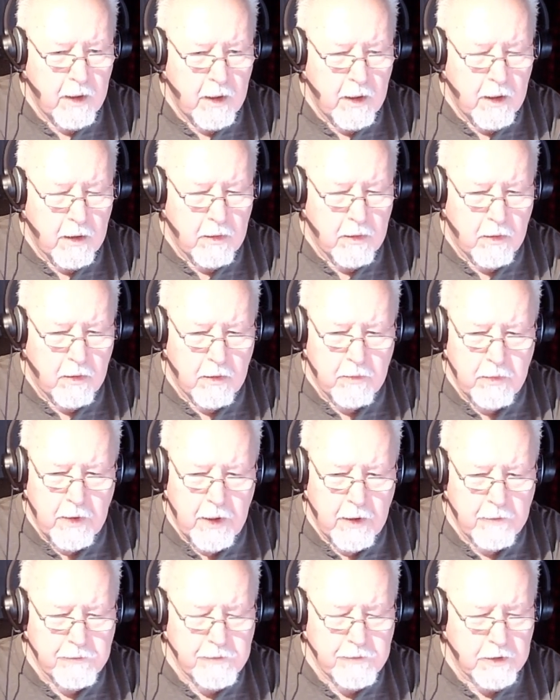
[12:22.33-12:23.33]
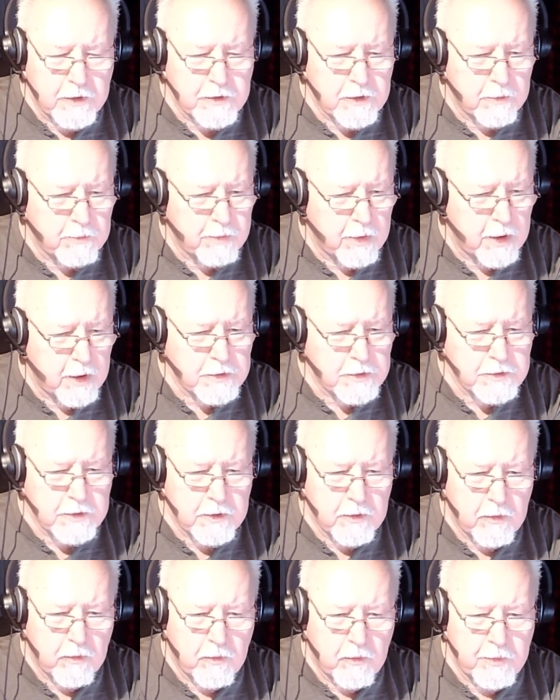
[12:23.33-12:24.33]
Lord, we have such a blessed
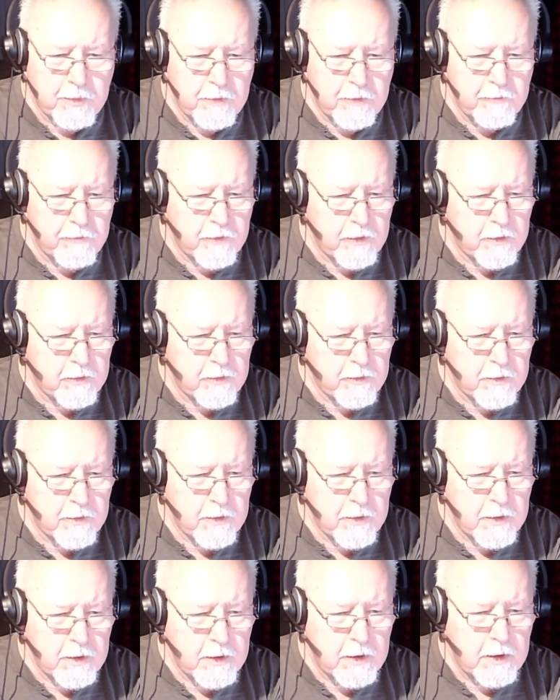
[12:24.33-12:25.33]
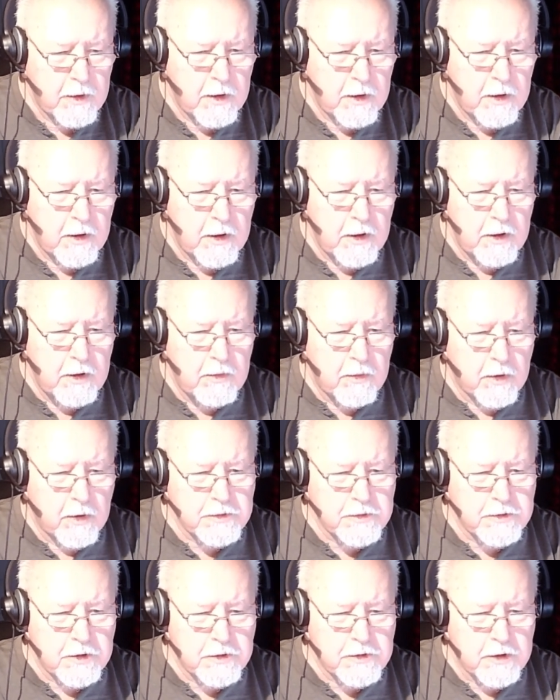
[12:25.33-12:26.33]
hope in view. You are
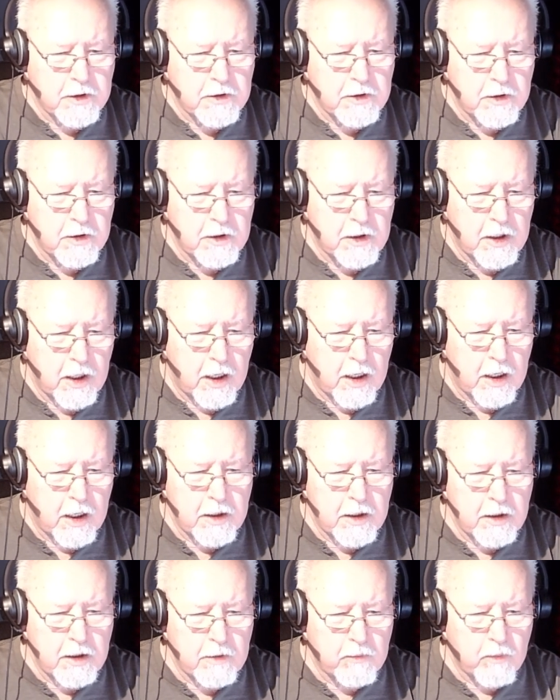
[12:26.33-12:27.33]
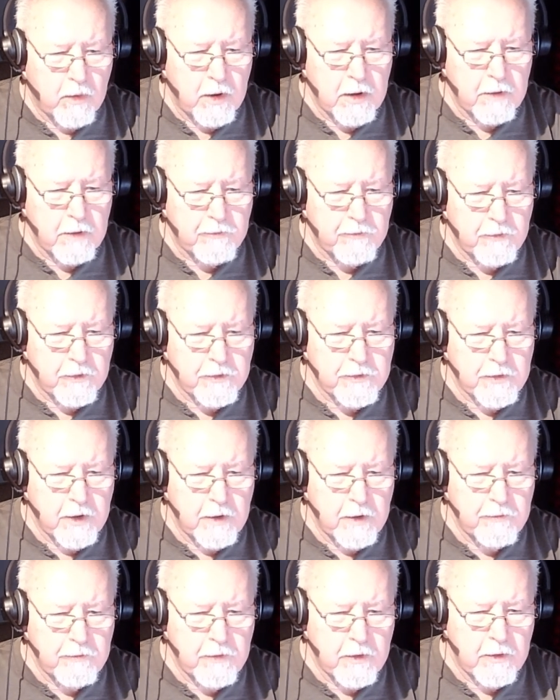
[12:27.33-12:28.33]
such a good God and wonderful
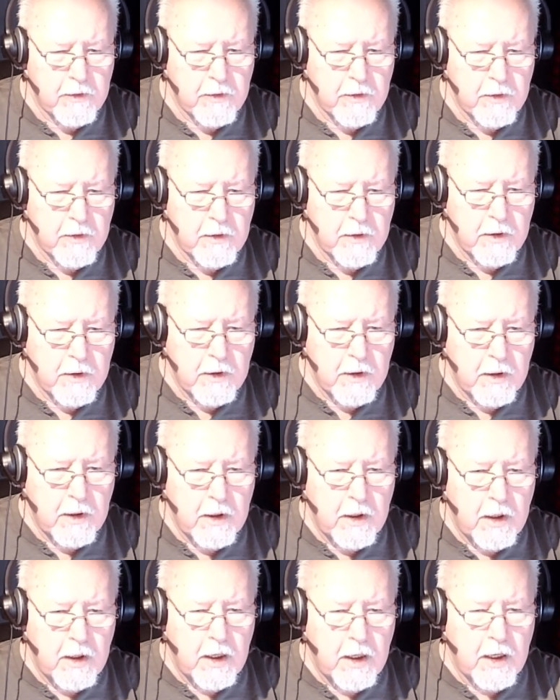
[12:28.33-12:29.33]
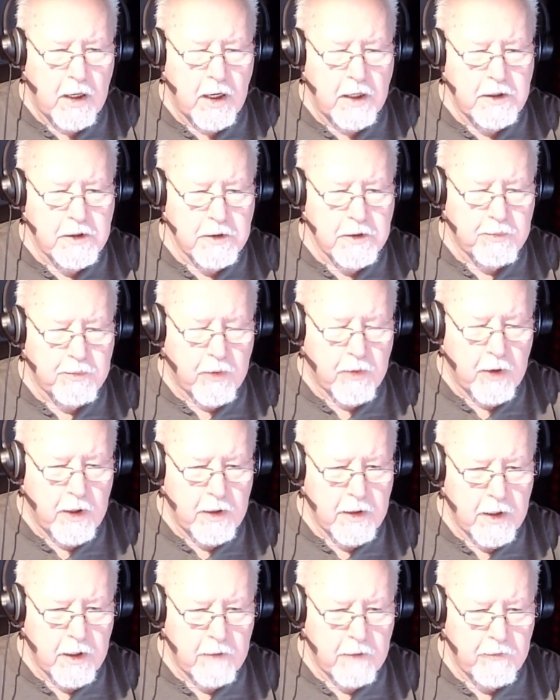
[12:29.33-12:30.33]
Savior. And I just pray
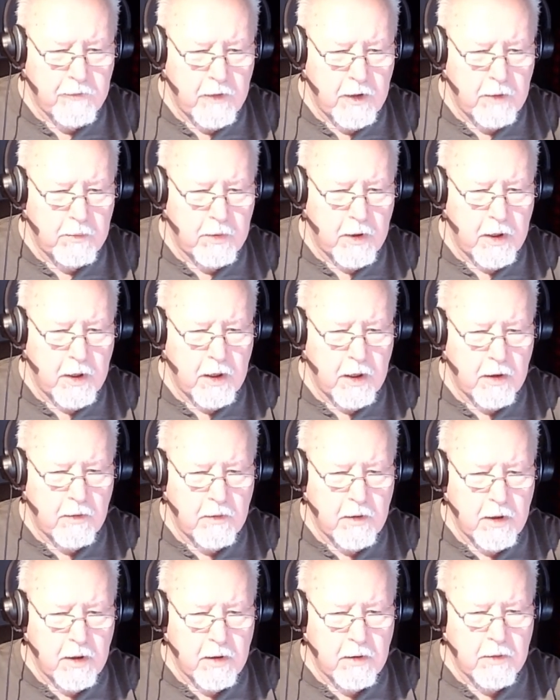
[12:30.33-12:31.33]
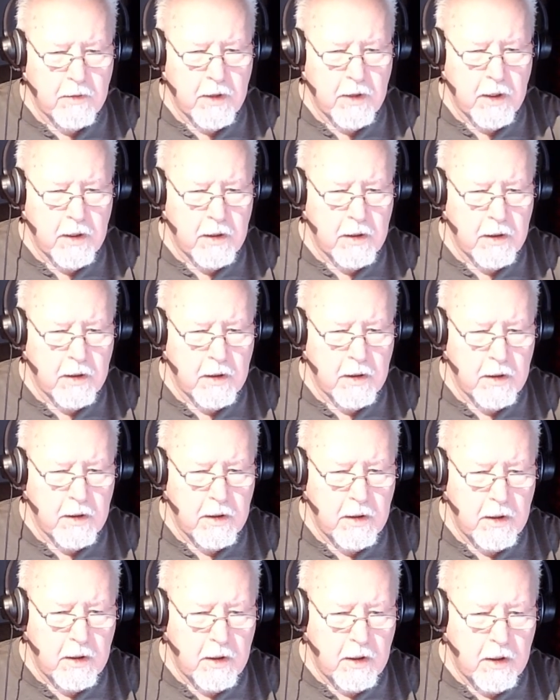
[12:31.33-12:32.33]
that if anybody out here that uh,
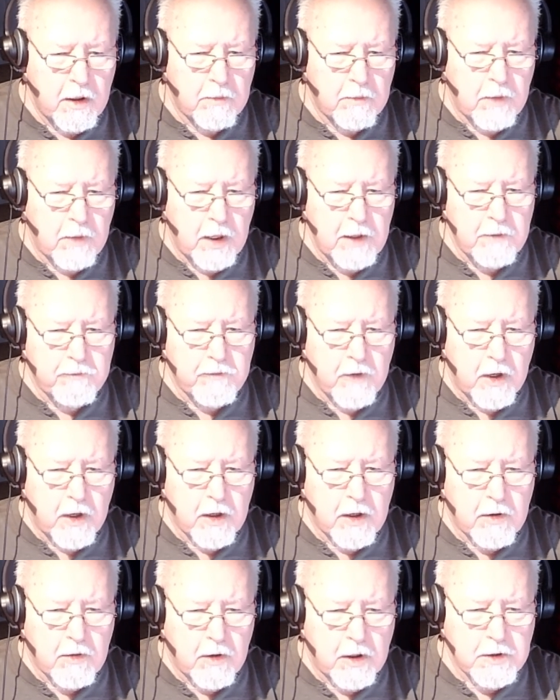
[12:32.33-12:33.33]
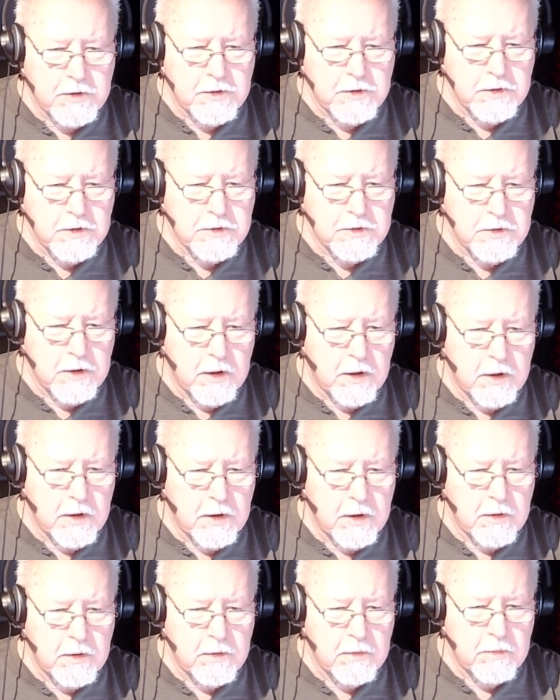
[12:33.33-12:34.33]
might have run across this
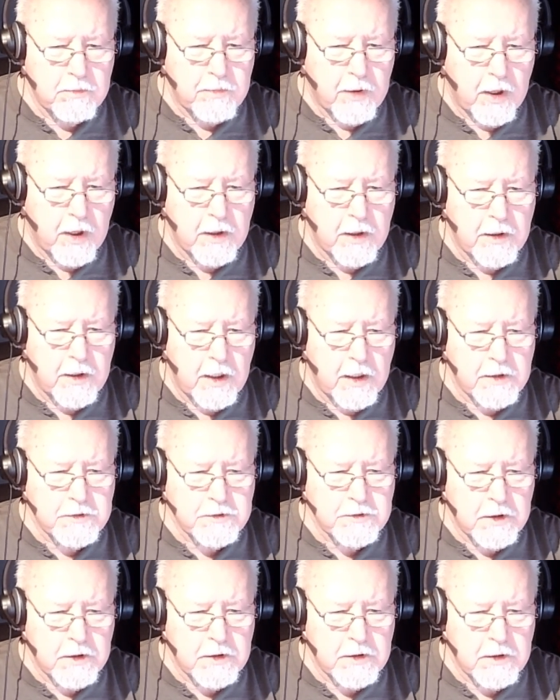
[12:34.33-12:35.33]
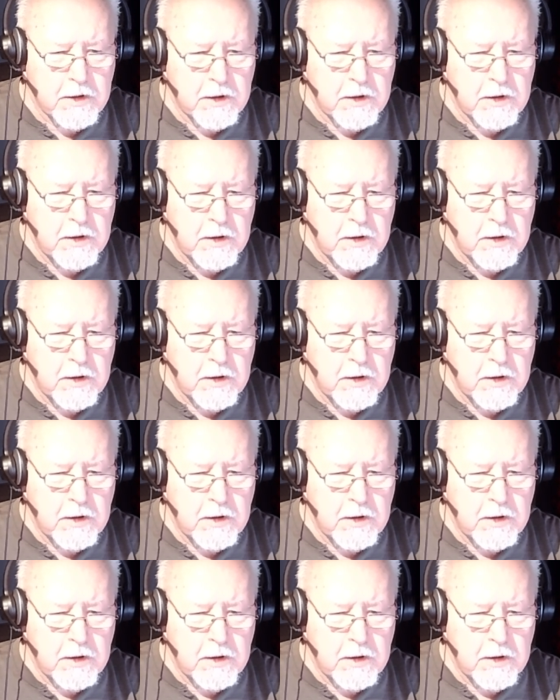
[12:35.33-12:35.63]
uh, podcast that uh,